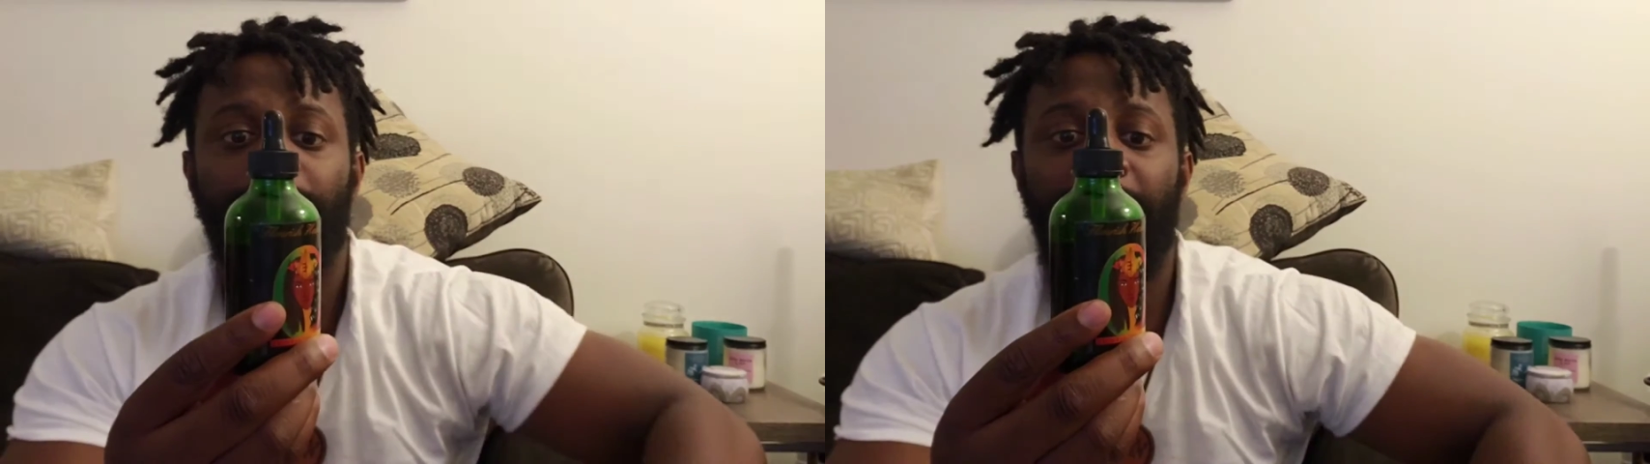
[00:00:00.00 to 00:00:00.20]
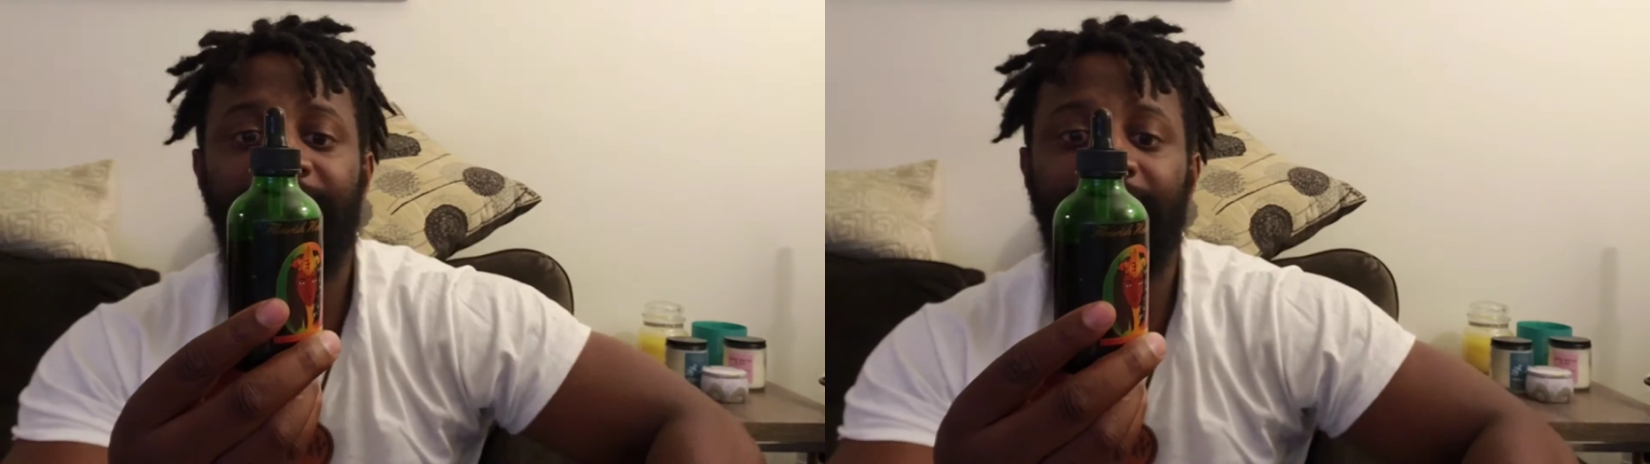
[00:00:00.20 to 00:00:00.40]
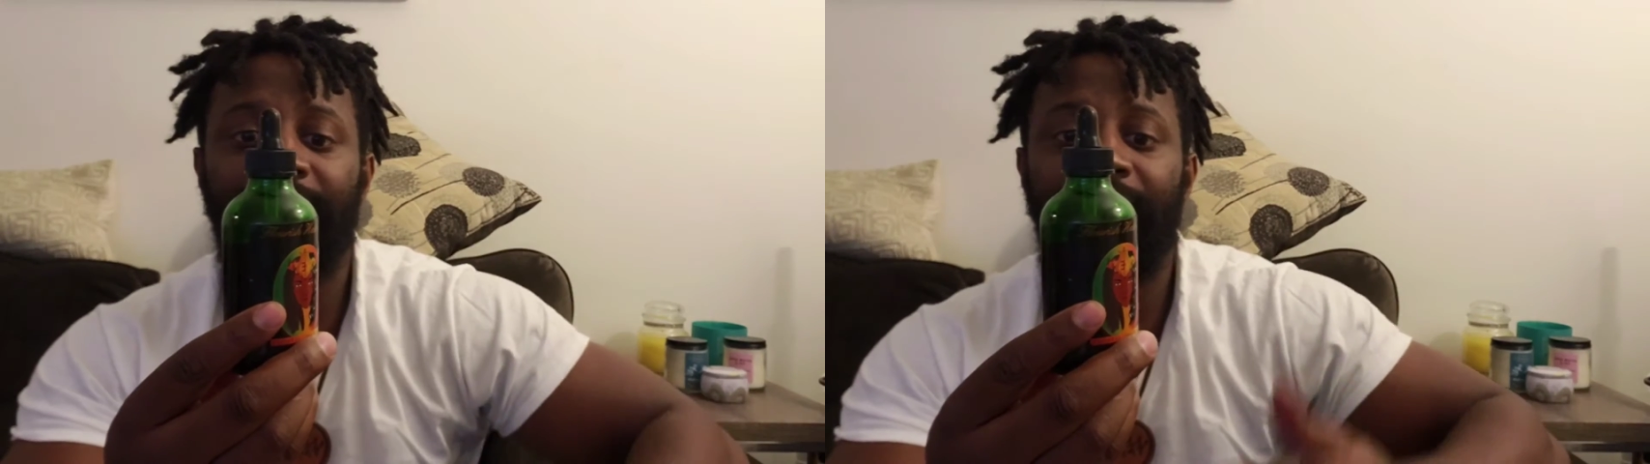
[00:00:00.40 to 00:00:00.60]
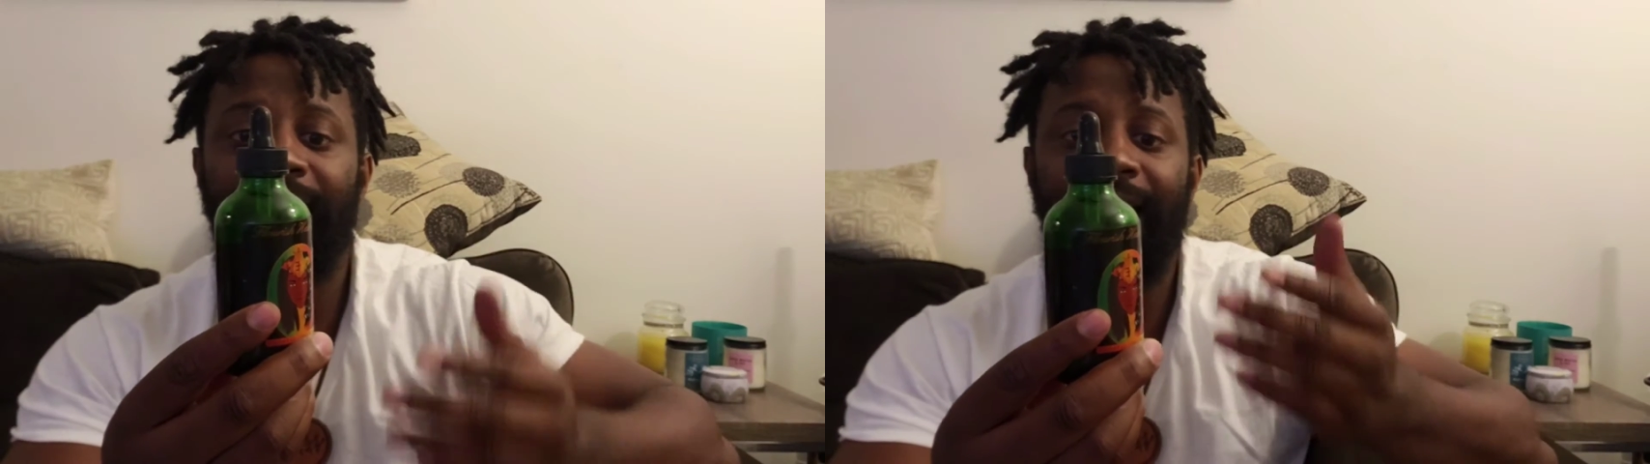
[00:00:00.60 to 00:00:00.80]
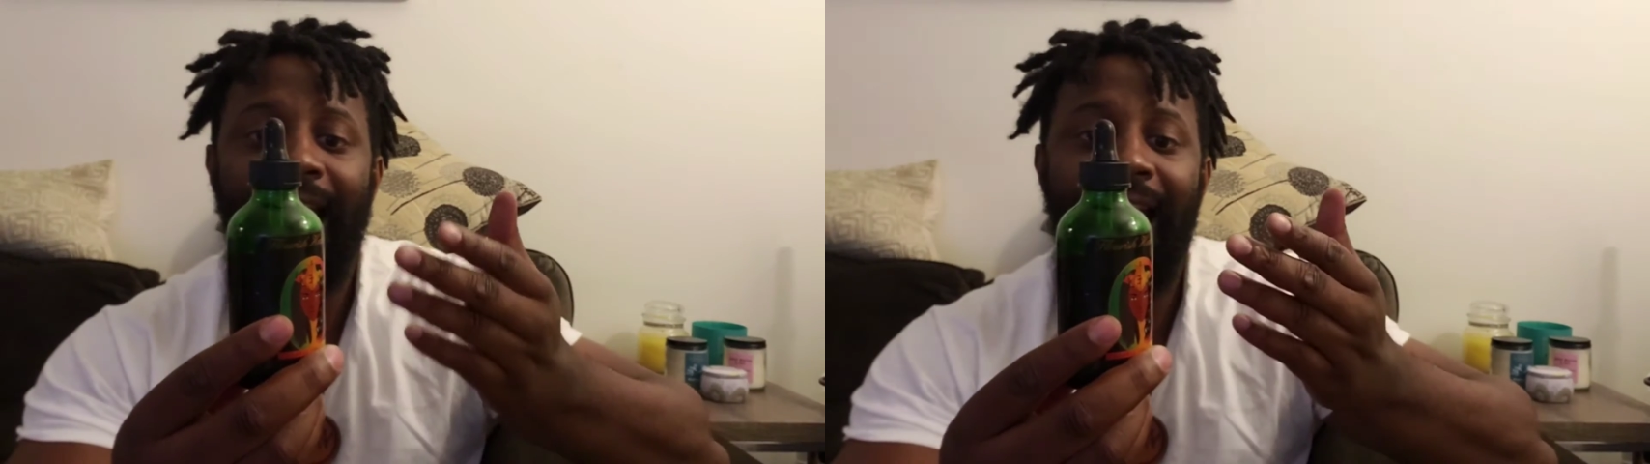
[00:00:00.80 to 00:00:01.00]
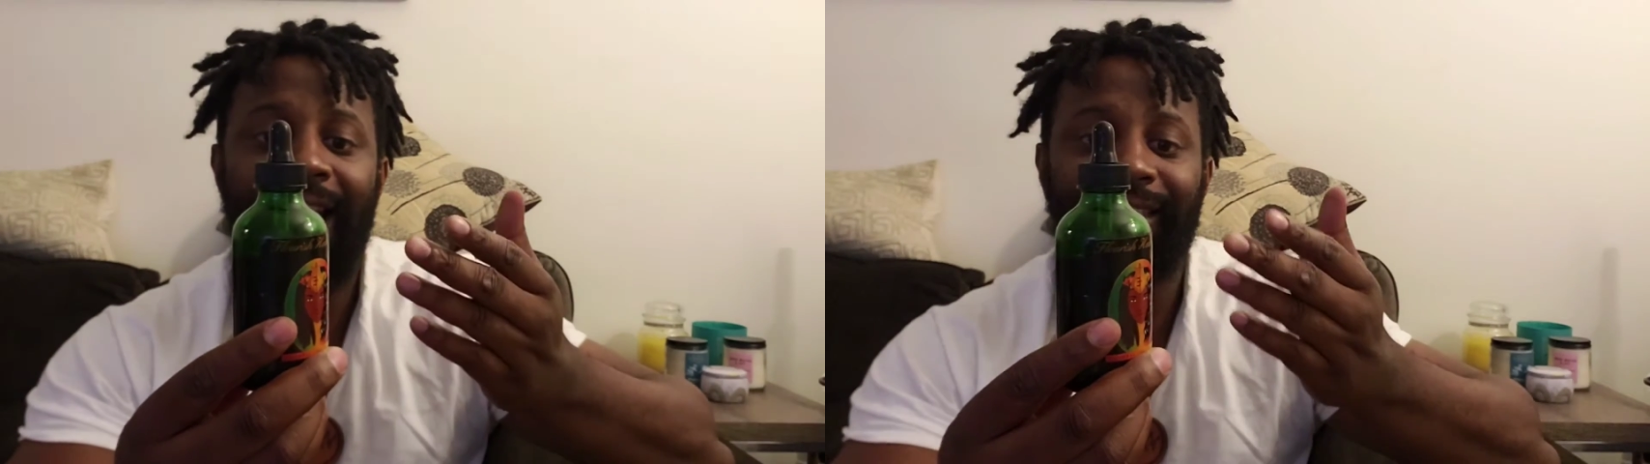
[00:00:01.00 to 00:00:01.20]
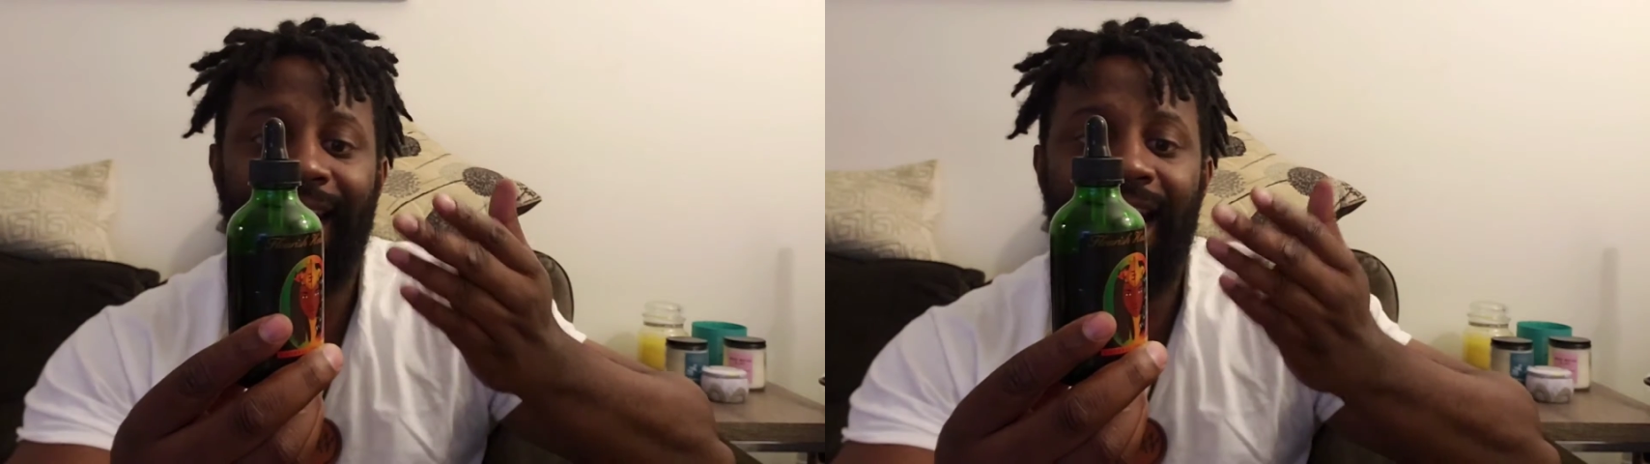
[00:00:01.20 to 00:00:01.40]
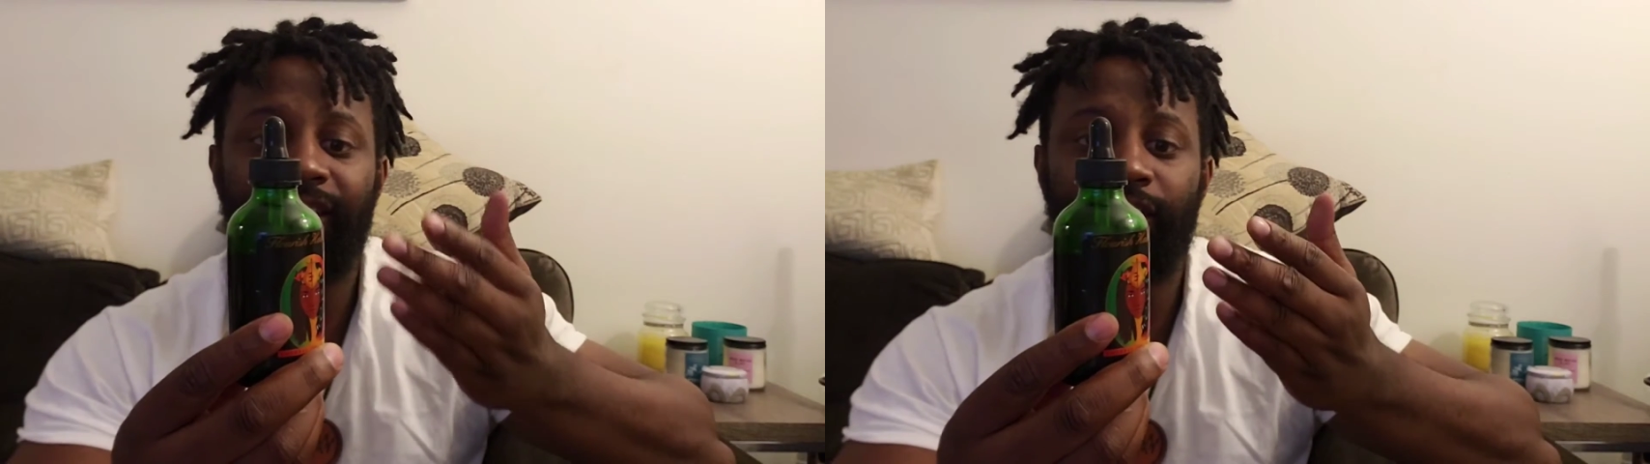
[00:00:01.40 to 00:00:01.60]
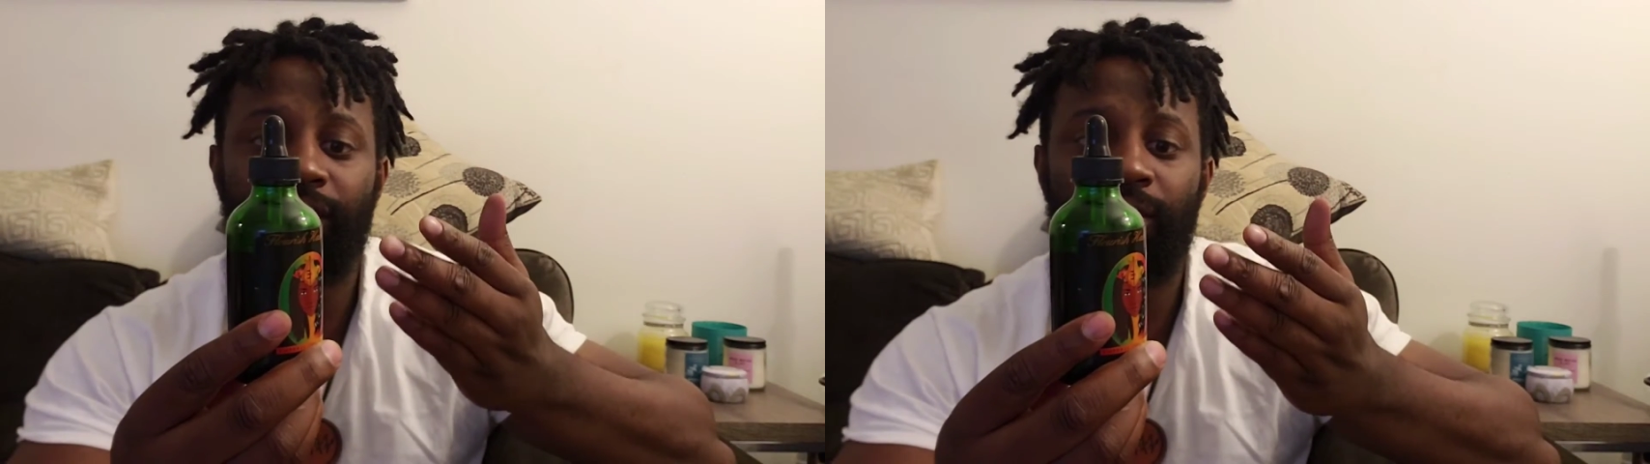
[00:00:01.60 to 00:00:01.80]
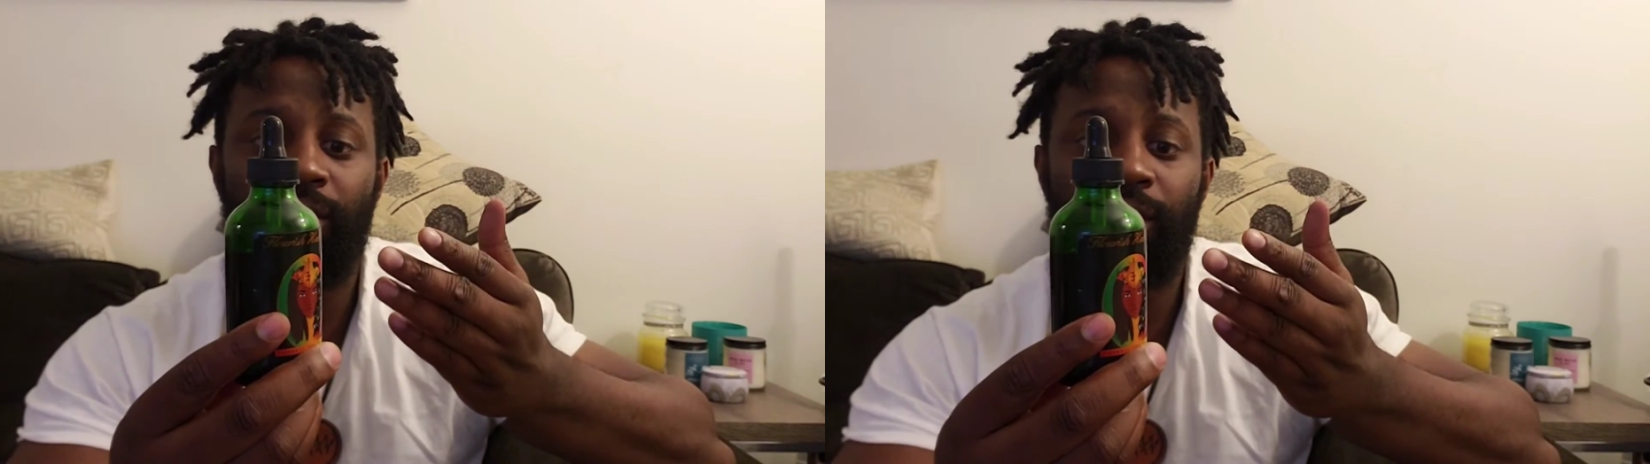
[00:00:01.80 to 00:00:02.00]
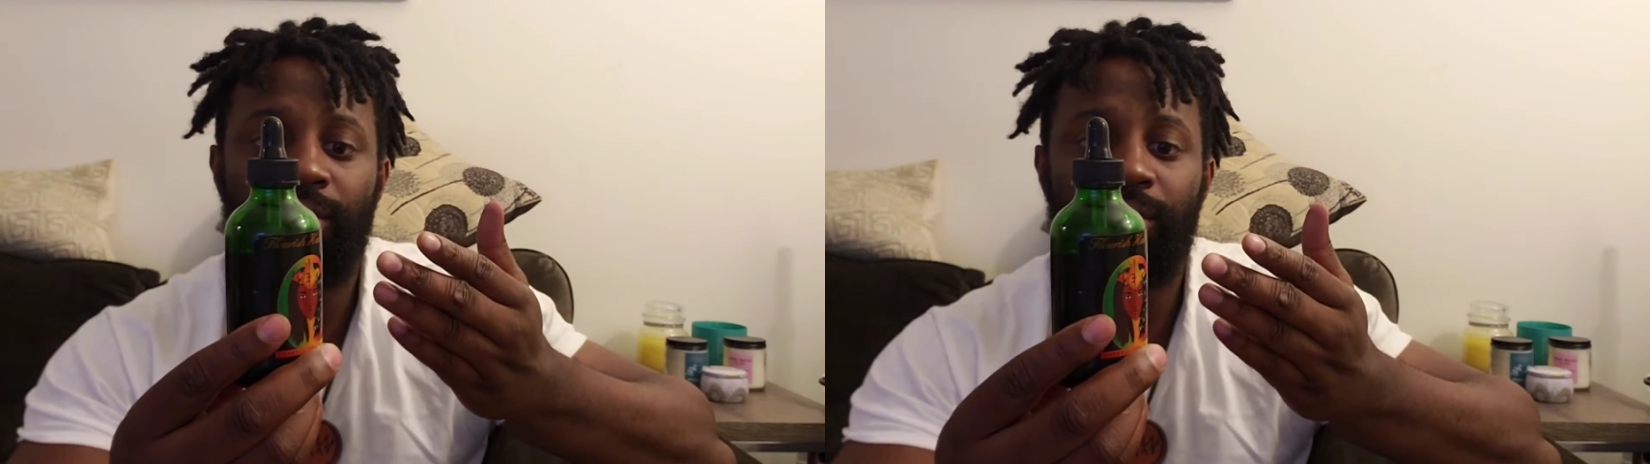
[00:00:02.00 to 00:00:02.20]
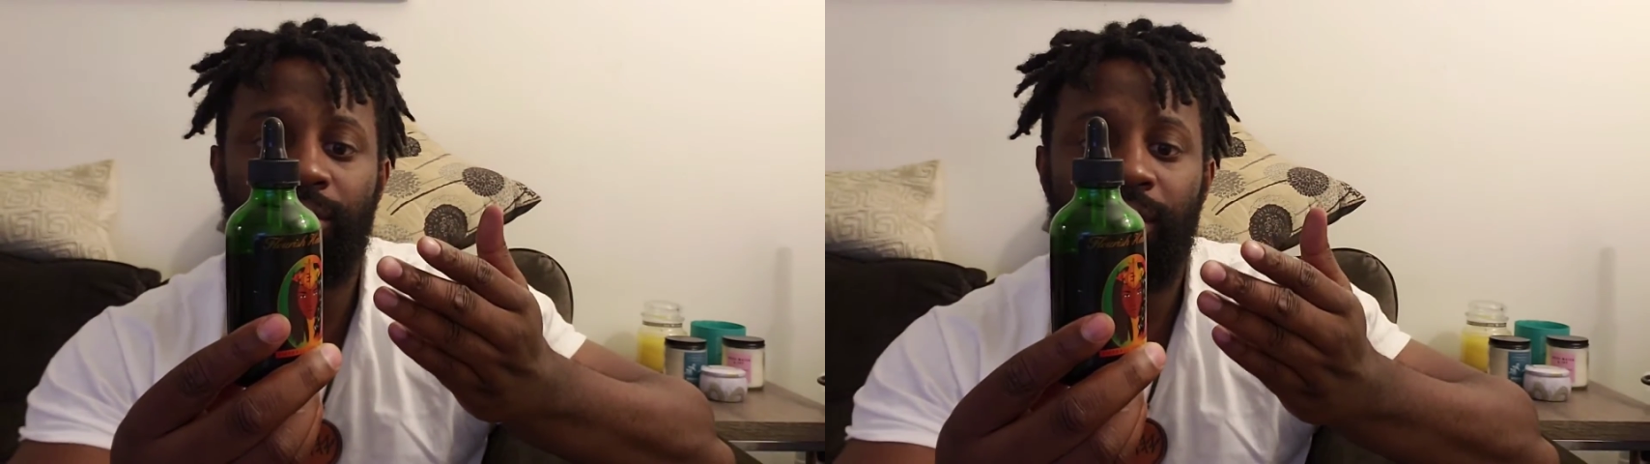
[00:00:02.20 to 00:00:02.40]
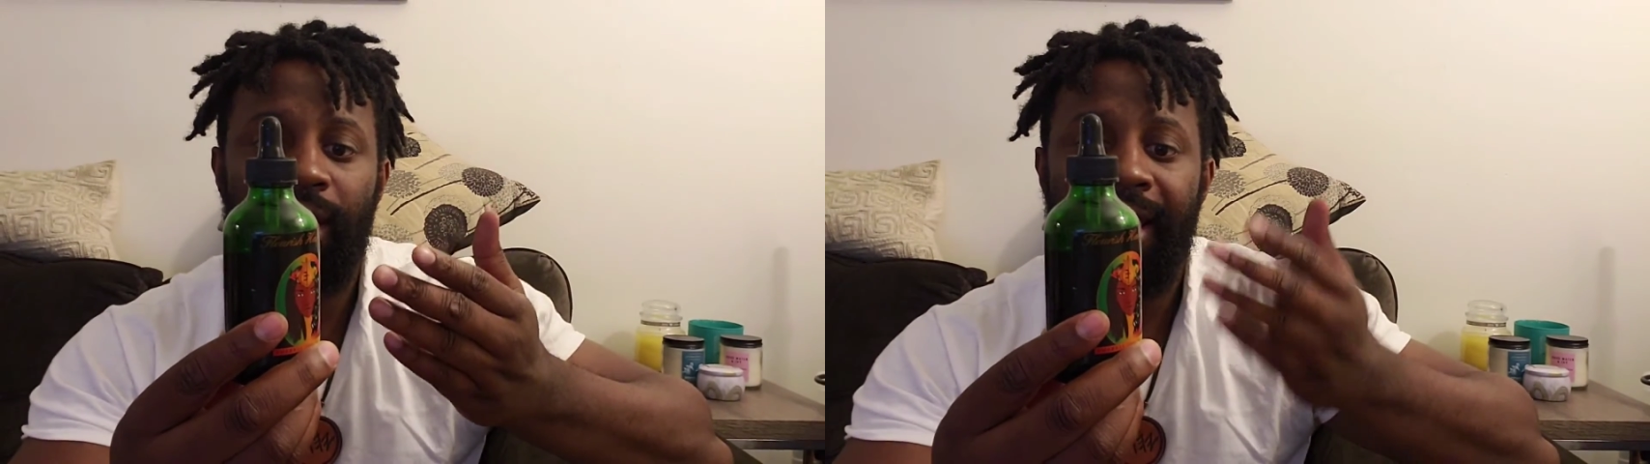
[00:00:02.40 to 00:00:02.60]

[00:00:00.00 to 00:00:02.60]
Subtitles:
Basically, it has castor oil,